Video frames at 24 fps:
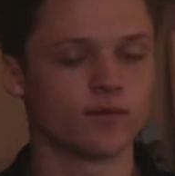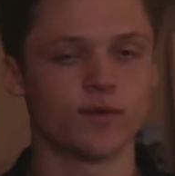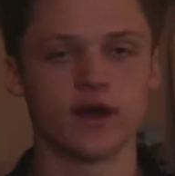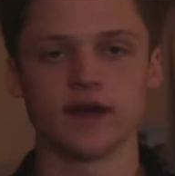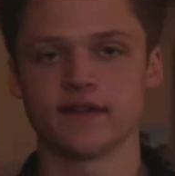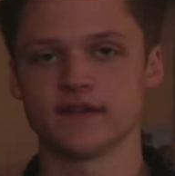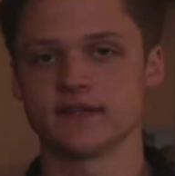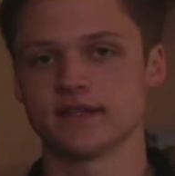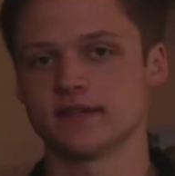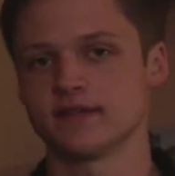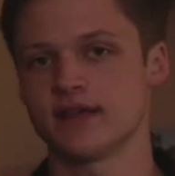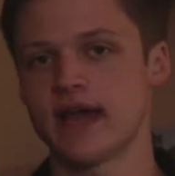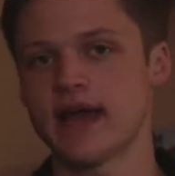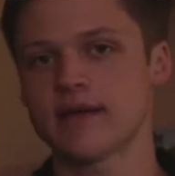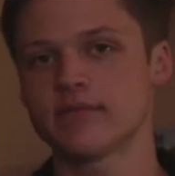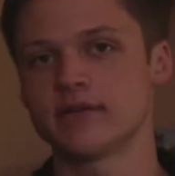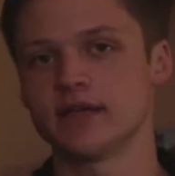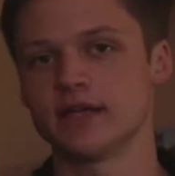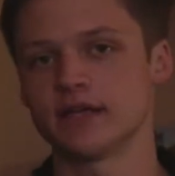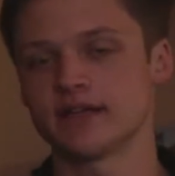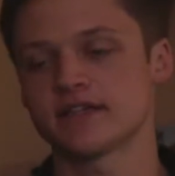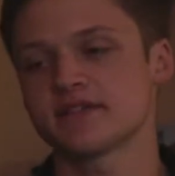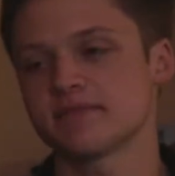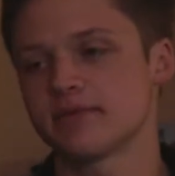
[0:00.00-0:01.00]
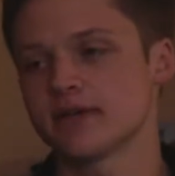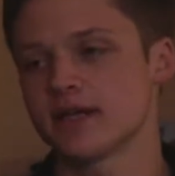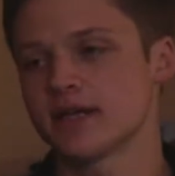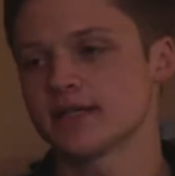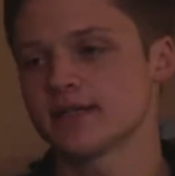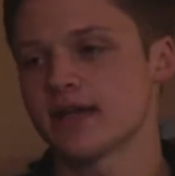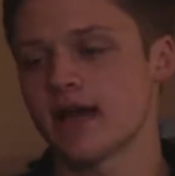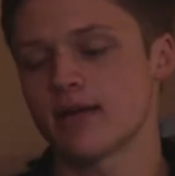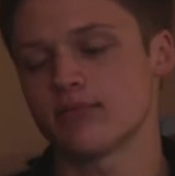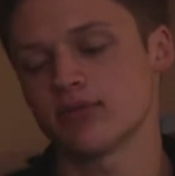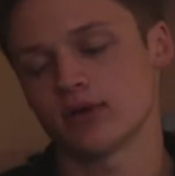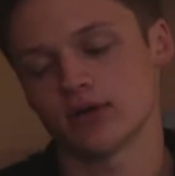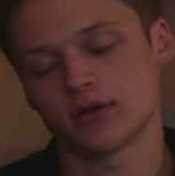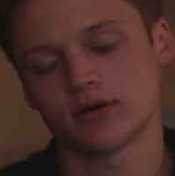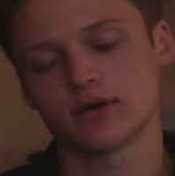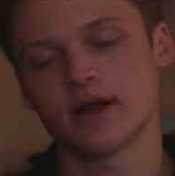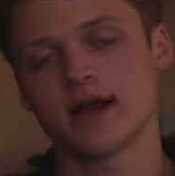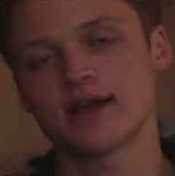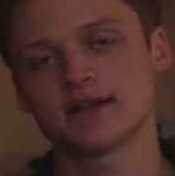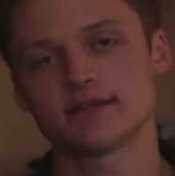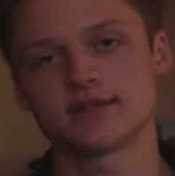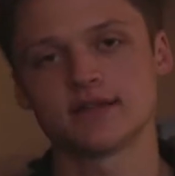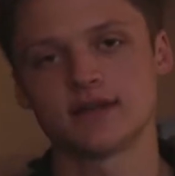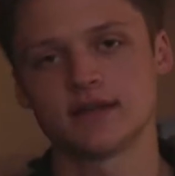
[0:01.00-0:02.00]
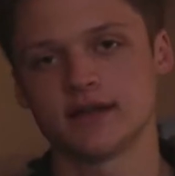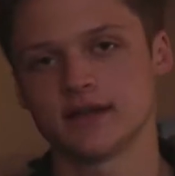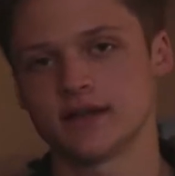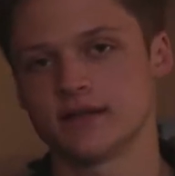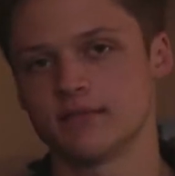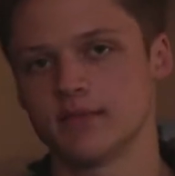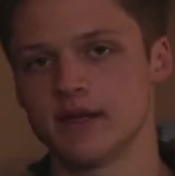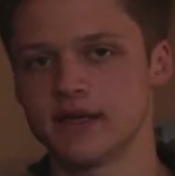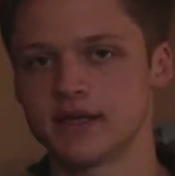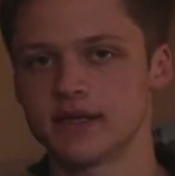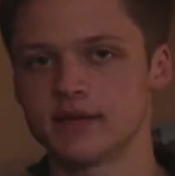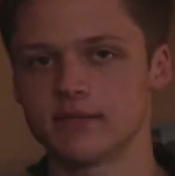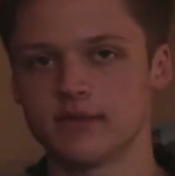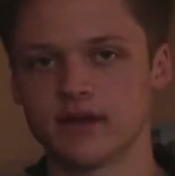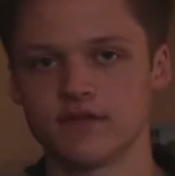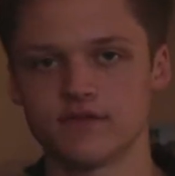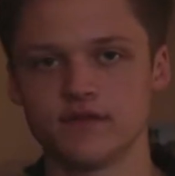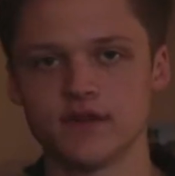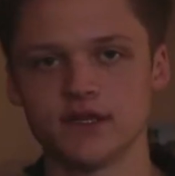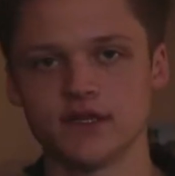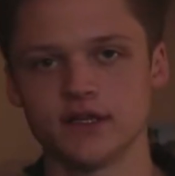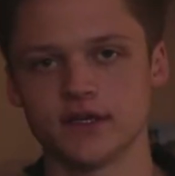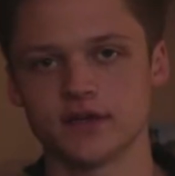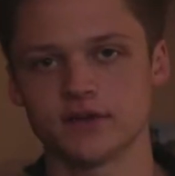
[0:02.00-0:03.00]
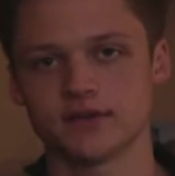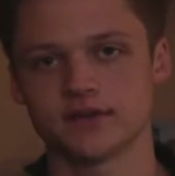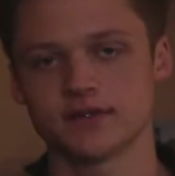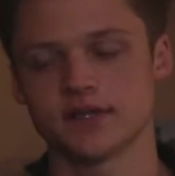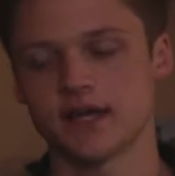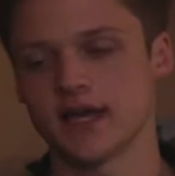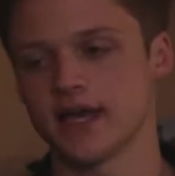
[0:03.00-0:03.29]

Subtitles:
why this is happening is because I procrastinated making my videos,